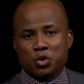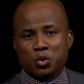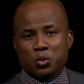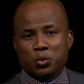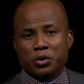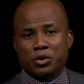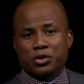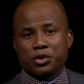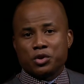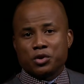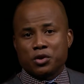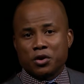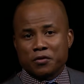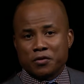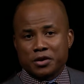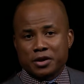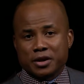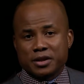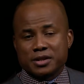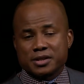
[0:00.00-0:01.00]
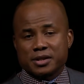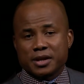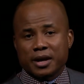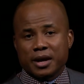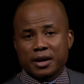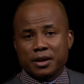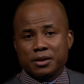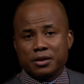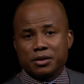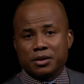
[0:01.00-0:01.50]
with governance
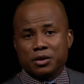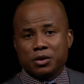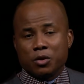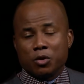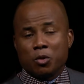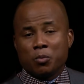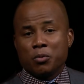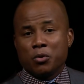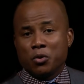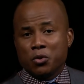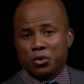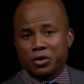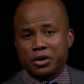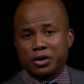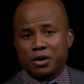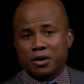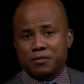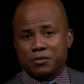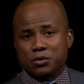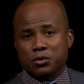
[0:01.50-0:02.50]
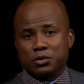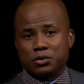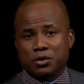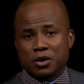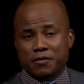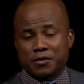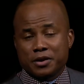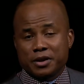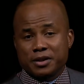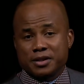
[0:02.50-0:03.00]
and the upholding of good
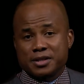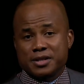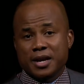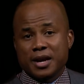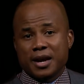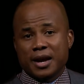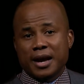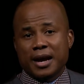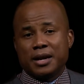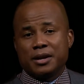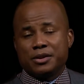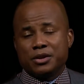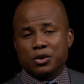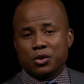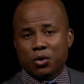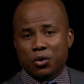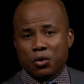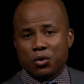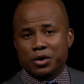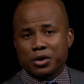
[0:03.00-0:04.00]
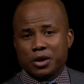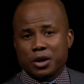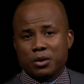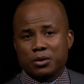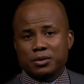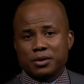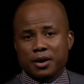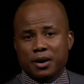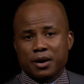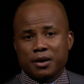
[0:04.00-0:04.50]
governance and the calling
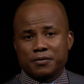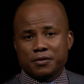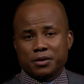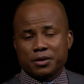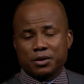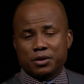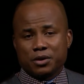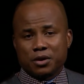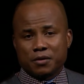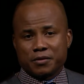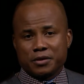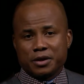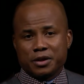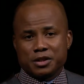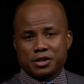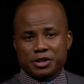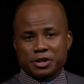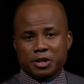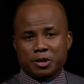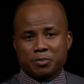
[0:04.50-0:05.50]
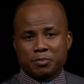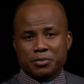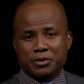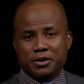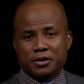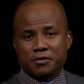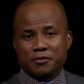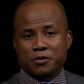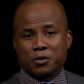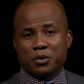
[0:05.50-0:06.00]
out of the governing
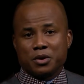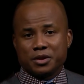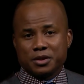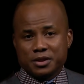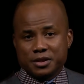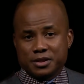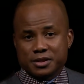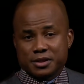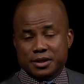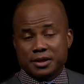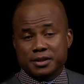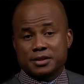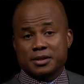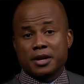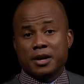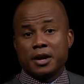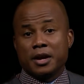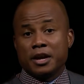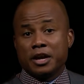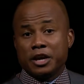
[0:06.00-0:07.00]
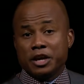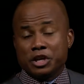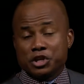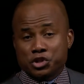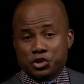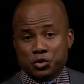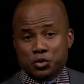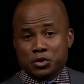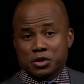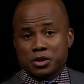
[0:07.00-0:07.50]
JLP for what he says
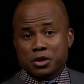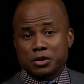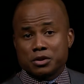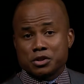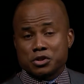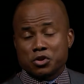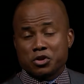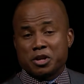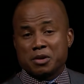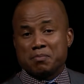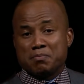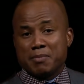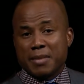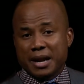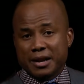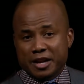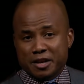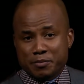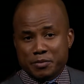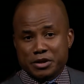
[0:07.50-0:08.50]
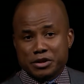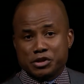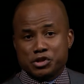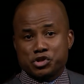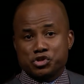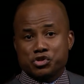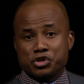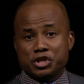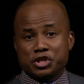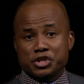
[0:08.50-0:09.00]
issues concerning
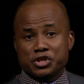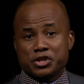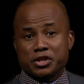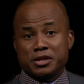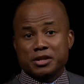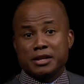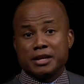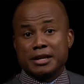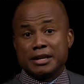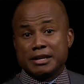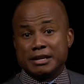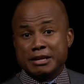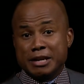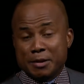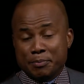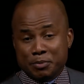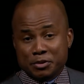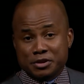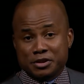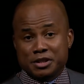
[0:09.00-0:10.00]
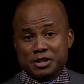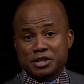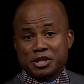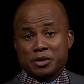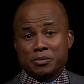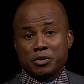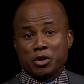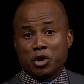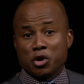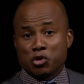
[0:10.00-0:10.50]
maladministration,
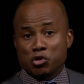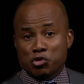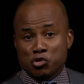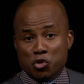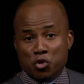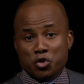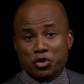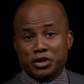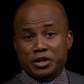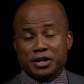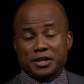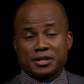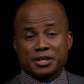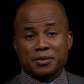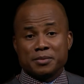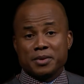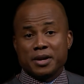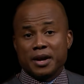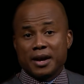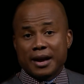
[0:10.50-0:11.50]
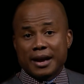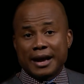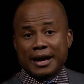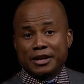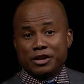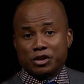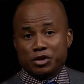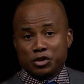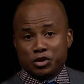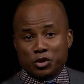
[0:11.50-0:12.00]
nepotism, cronyism,
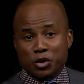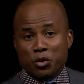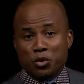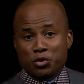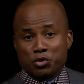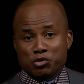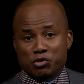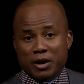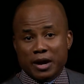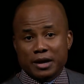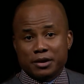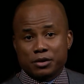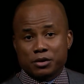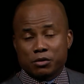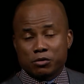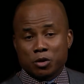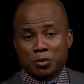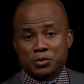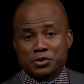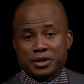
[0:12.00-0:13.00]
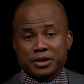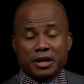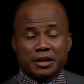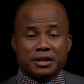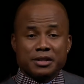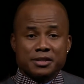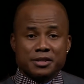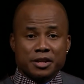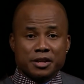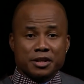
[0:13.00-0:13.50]
and downright corruption, and
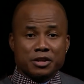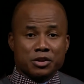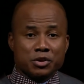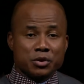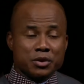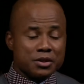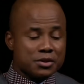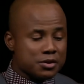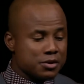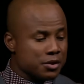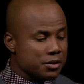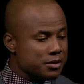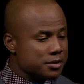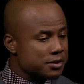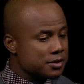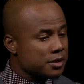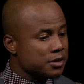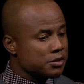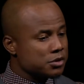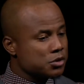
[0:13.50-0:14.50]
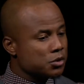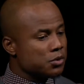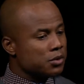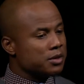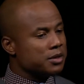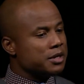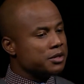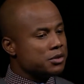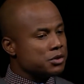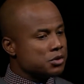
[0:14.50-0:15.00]
he's sticking to his guns. So
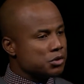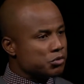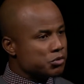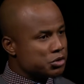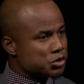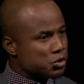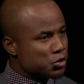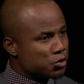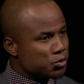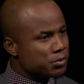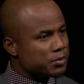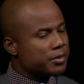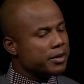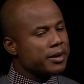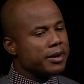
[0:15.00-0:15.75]
let us resume.